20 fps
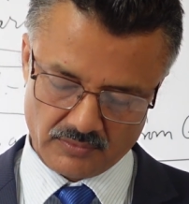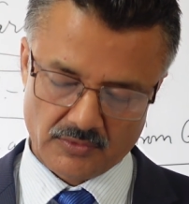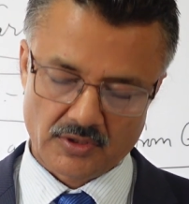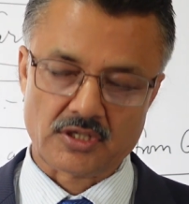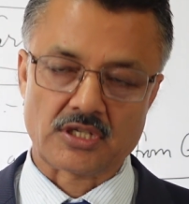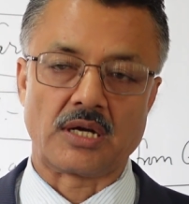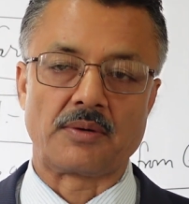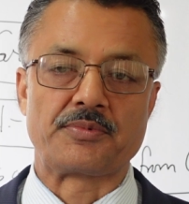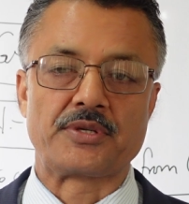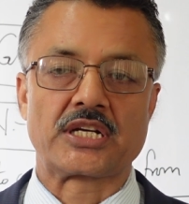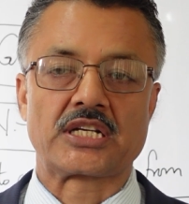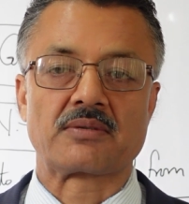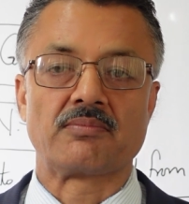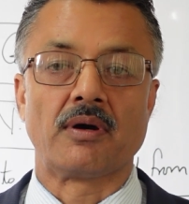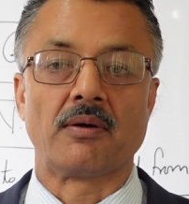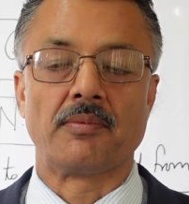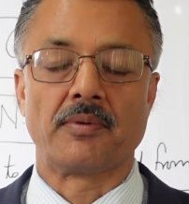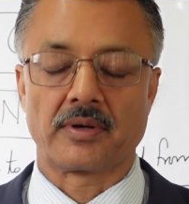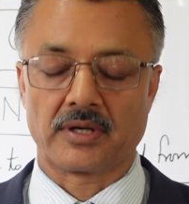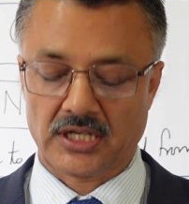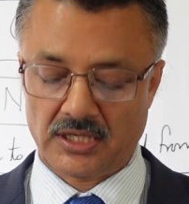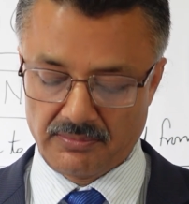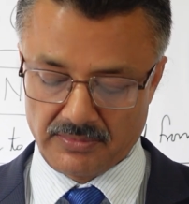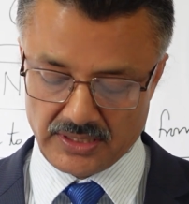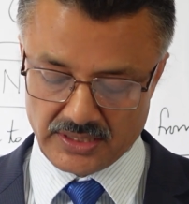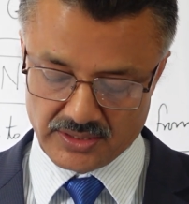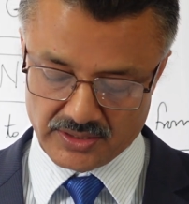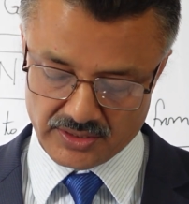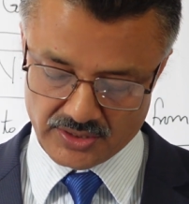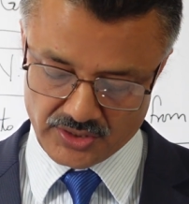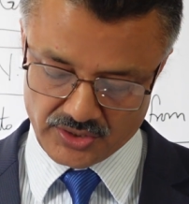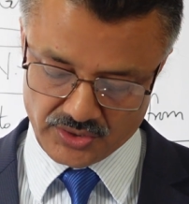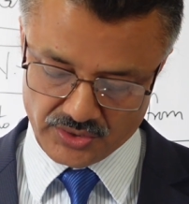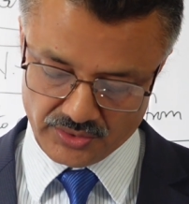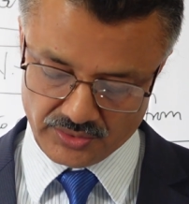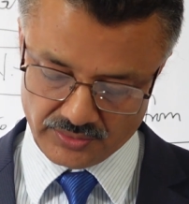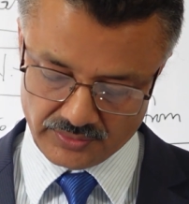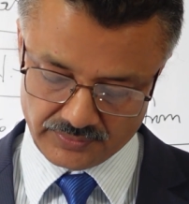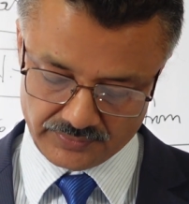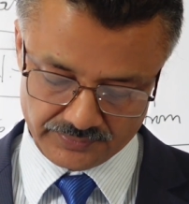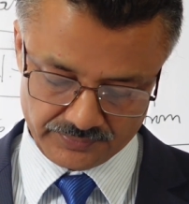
Subject verb agreement issue.